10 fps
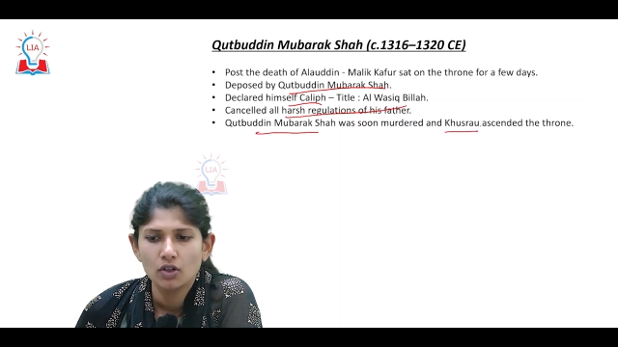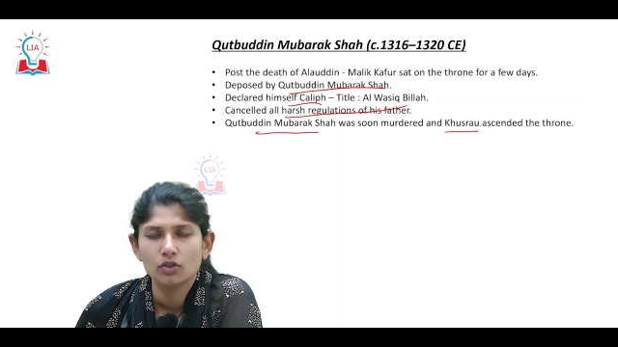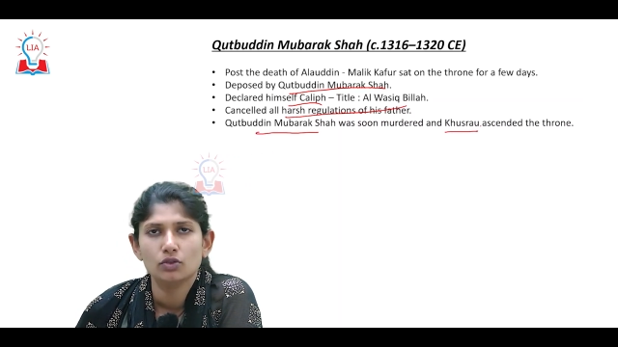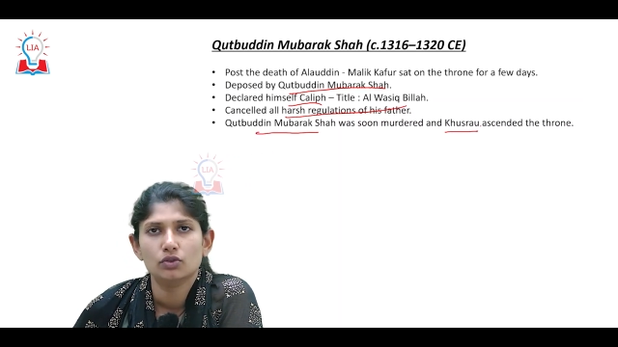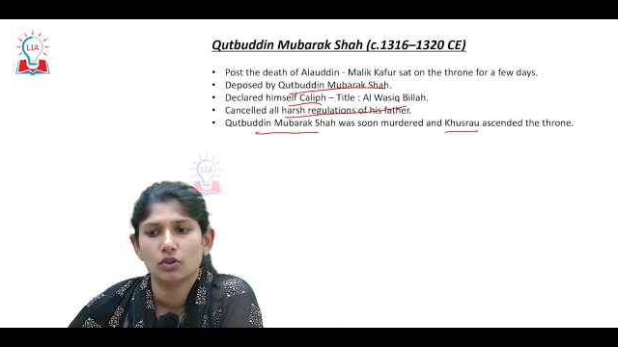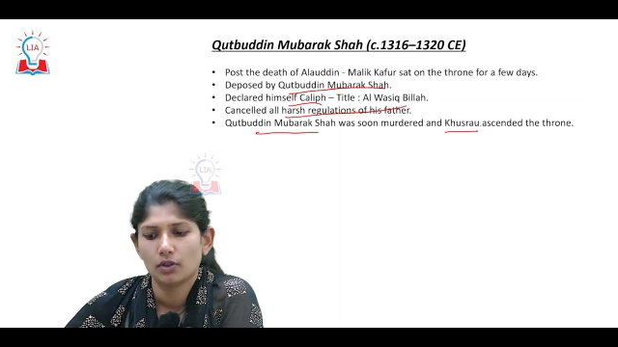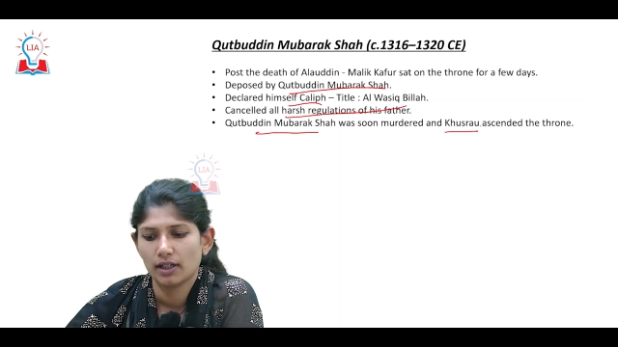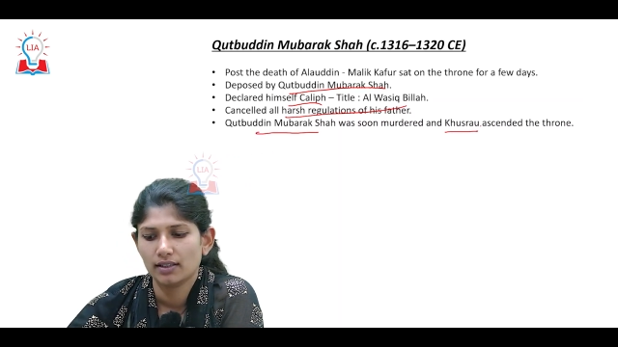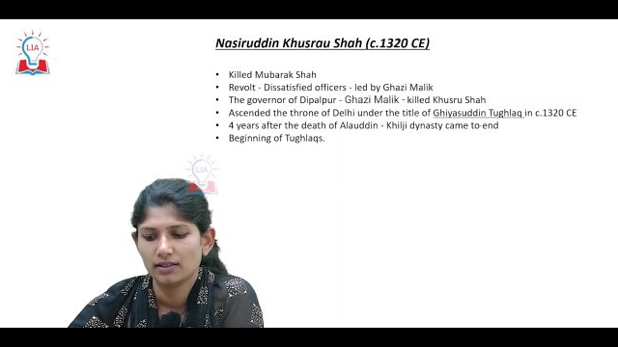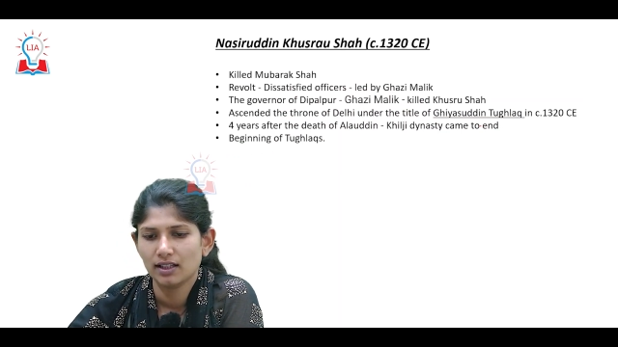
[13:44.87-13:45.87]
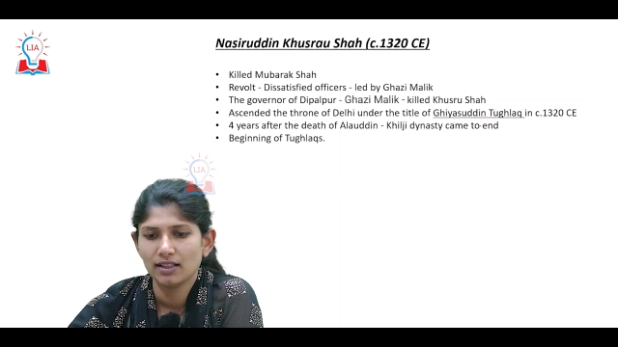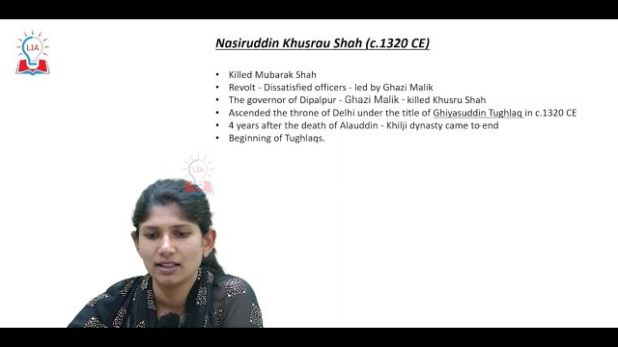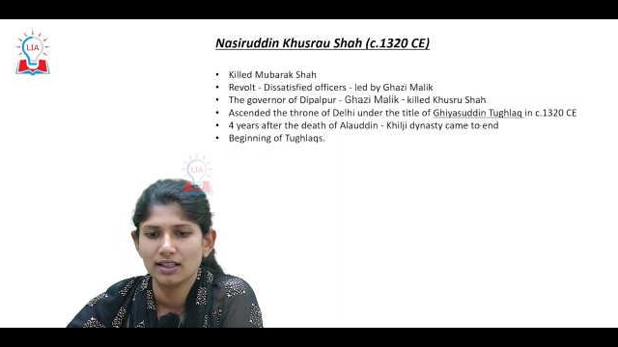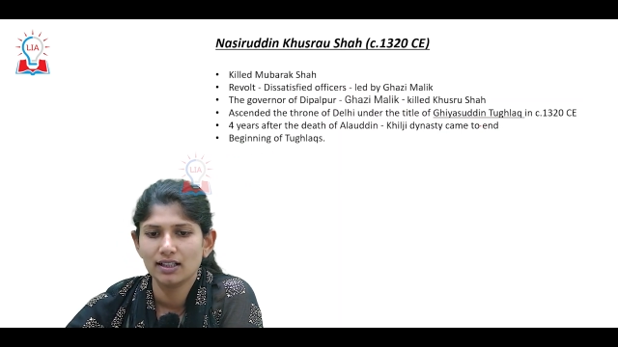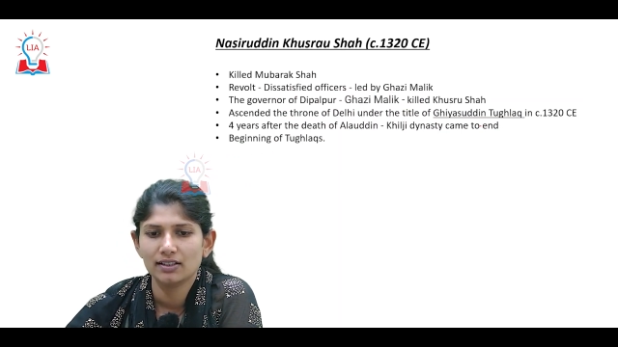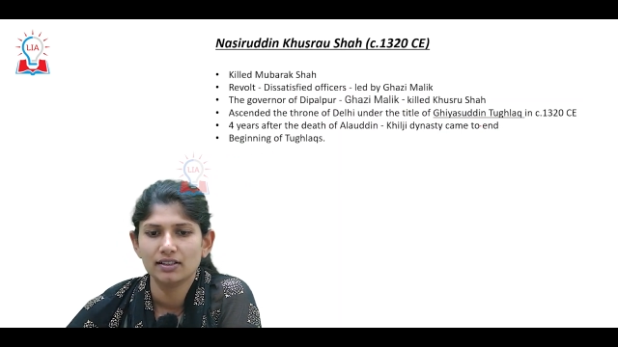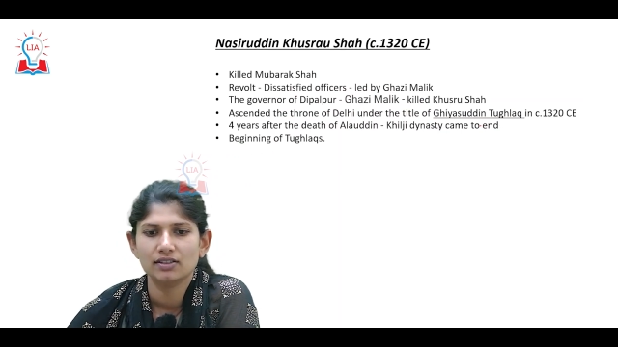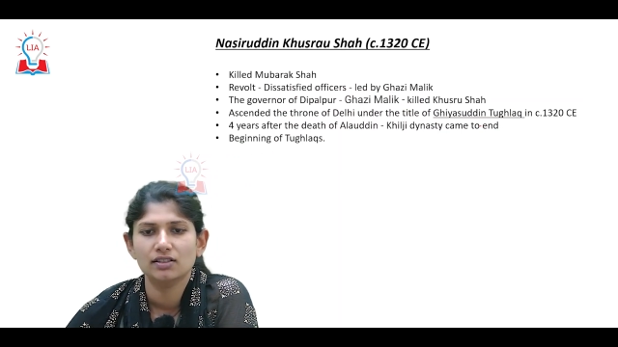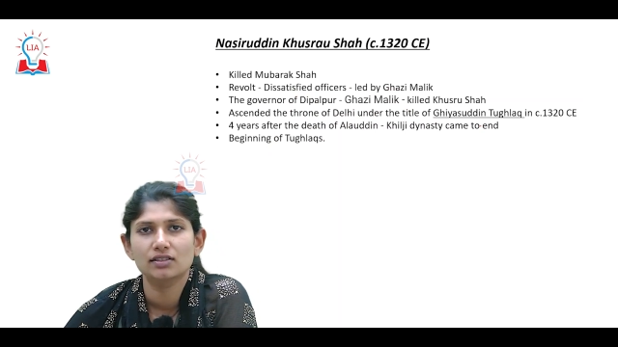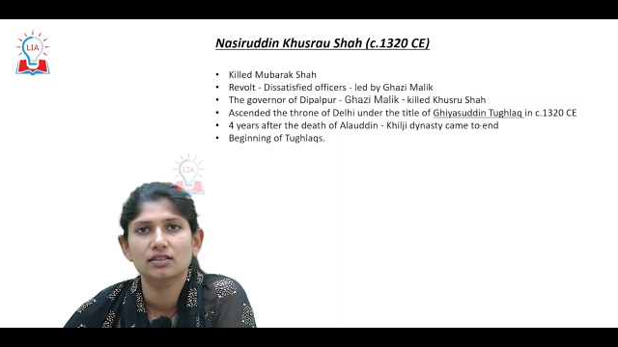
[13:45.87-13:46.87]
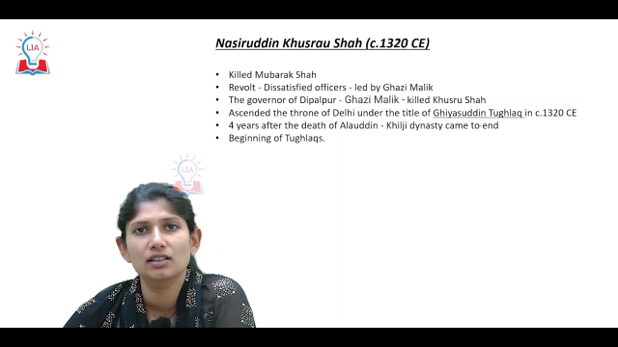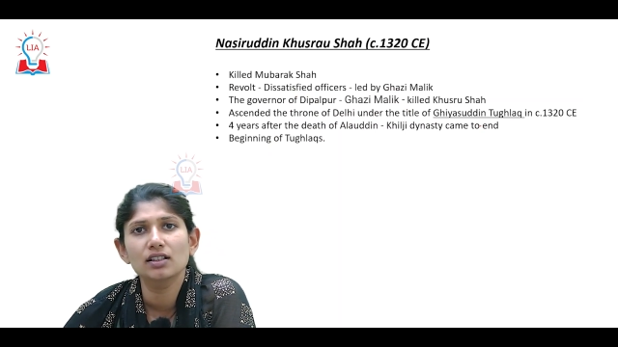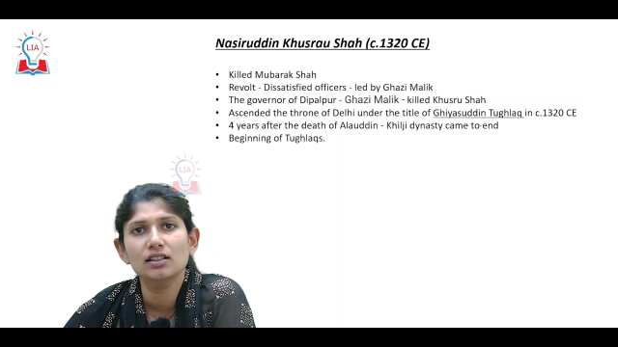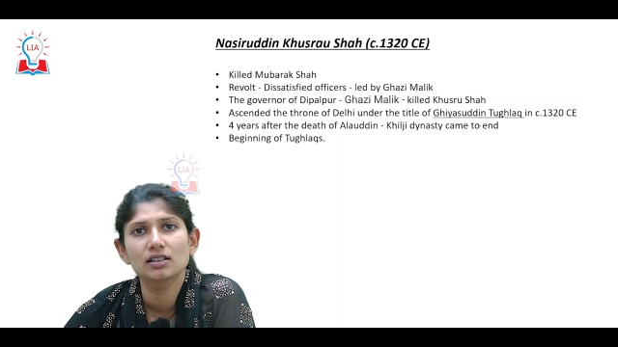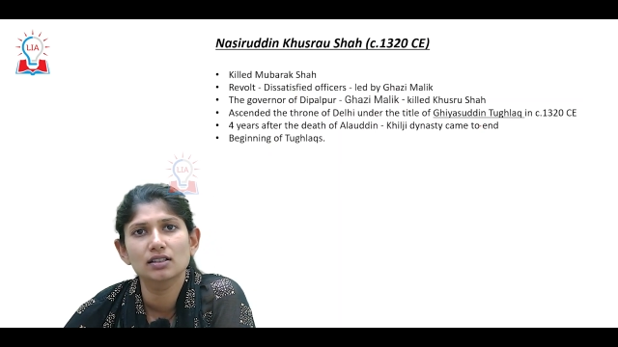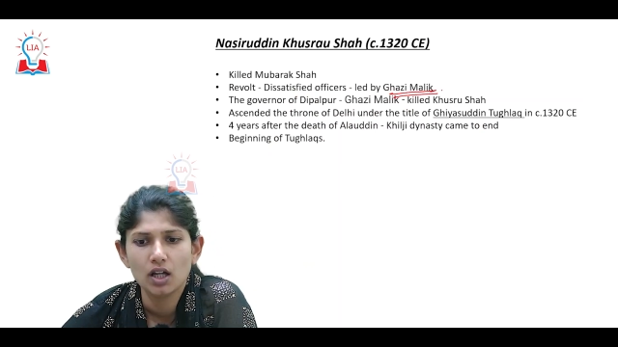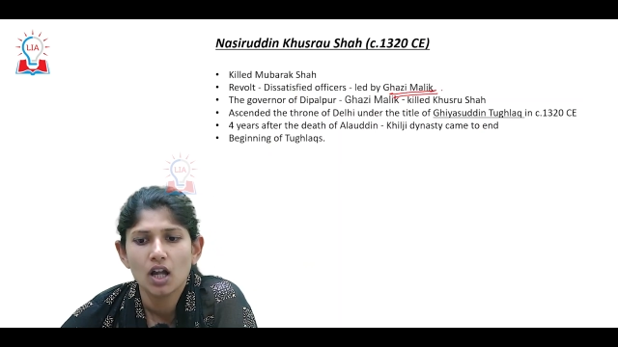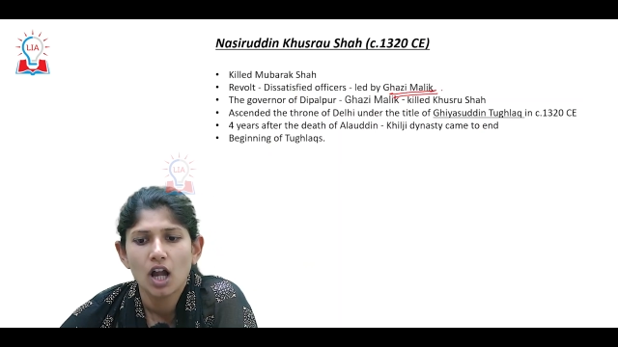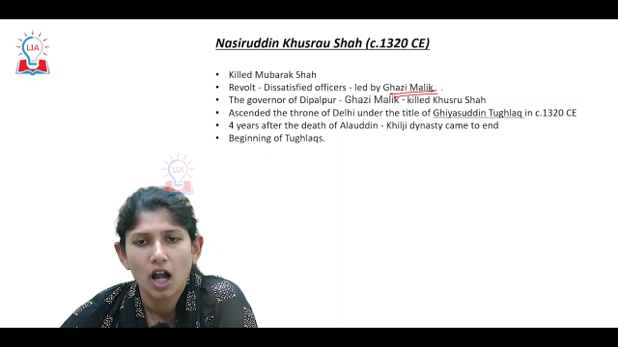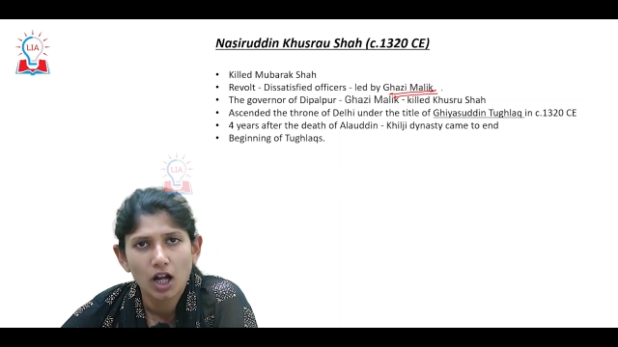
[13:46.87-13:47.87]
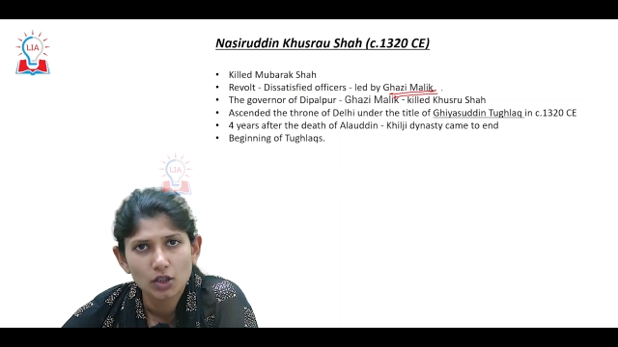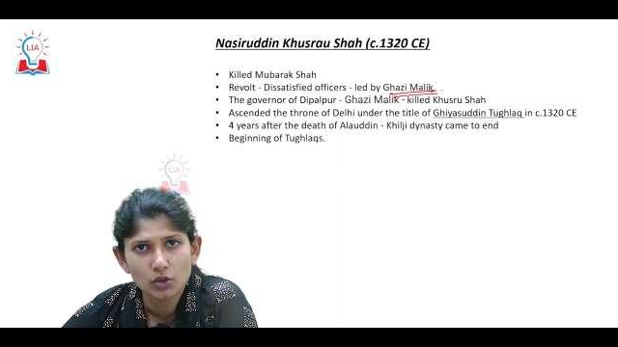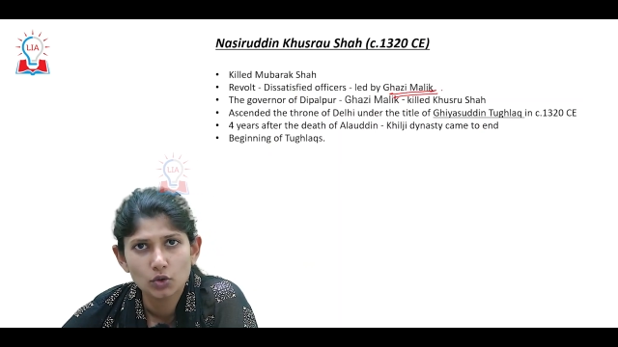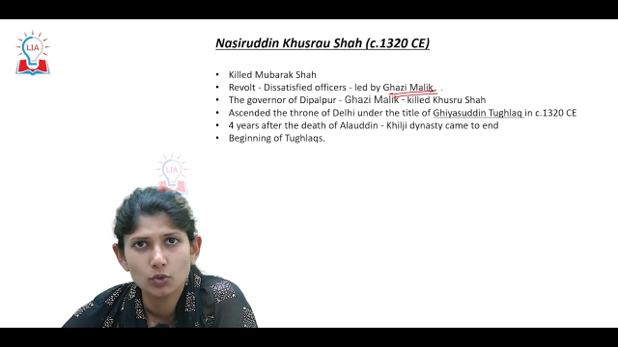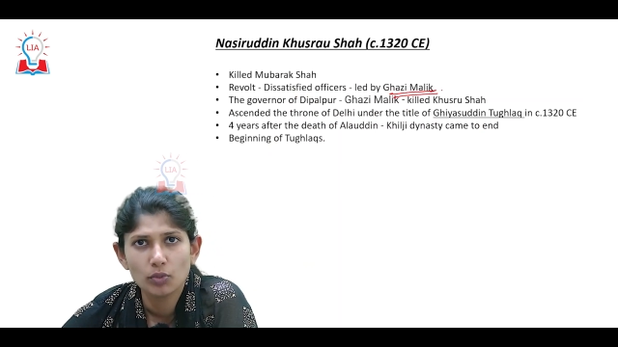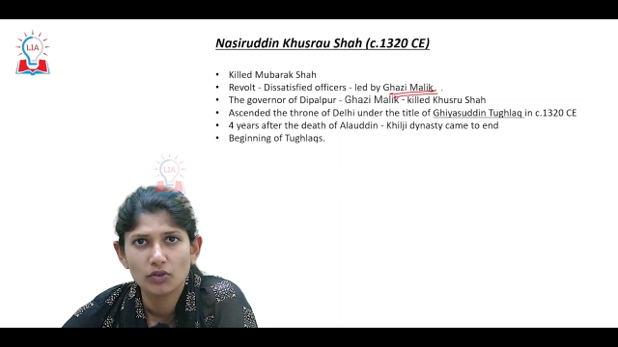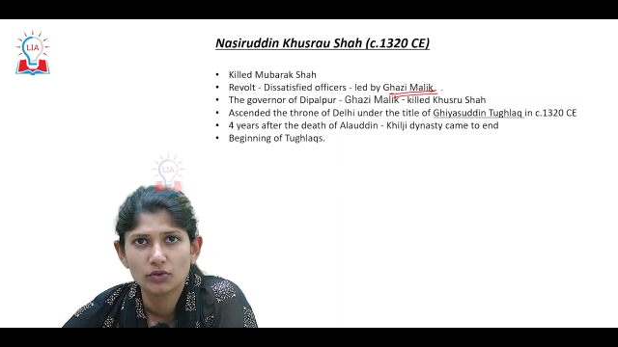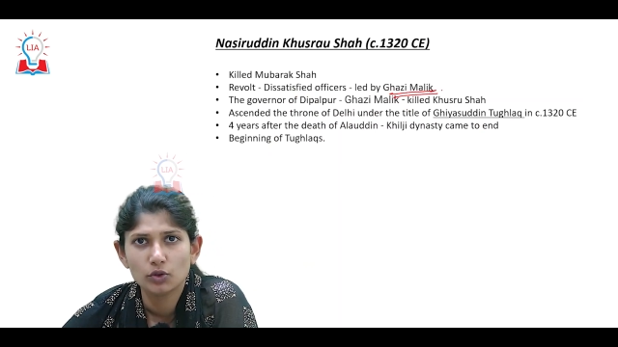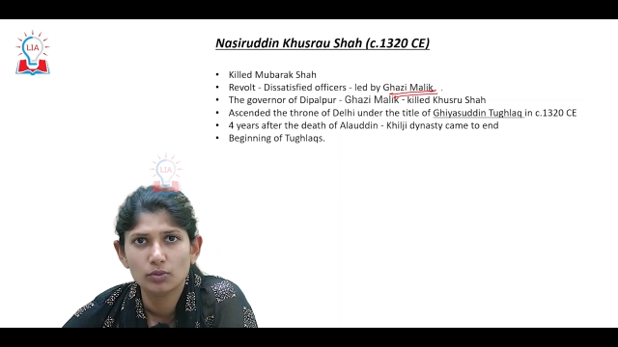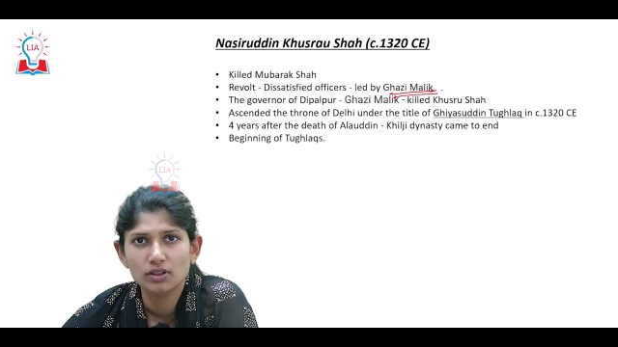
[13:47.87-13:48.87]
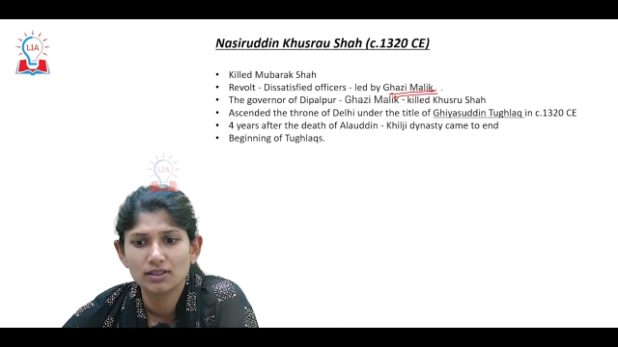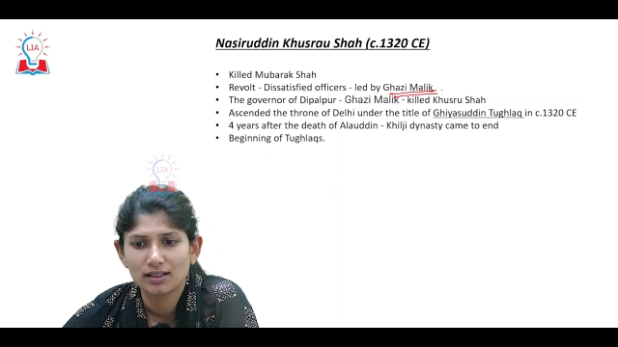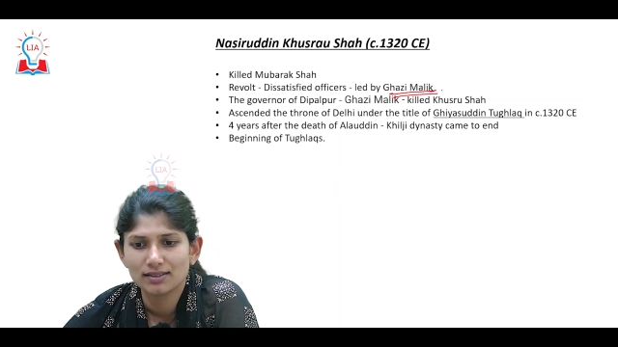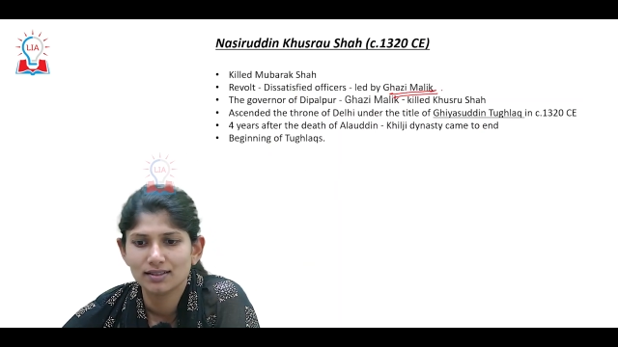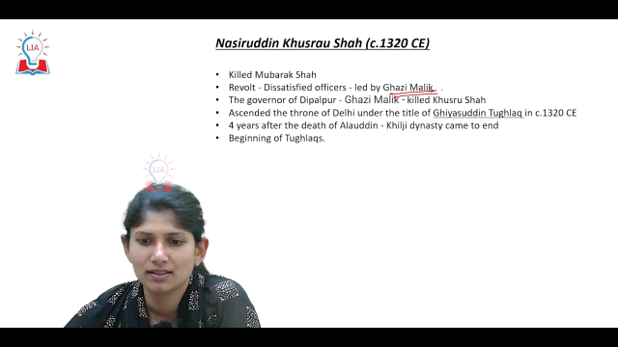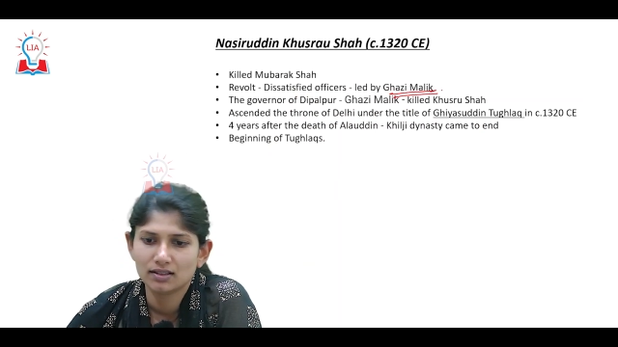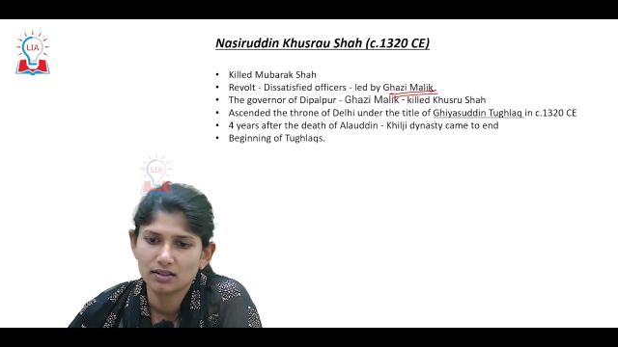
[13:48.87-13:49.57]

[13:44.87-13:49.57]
Khusro and then he attended a group of nobles under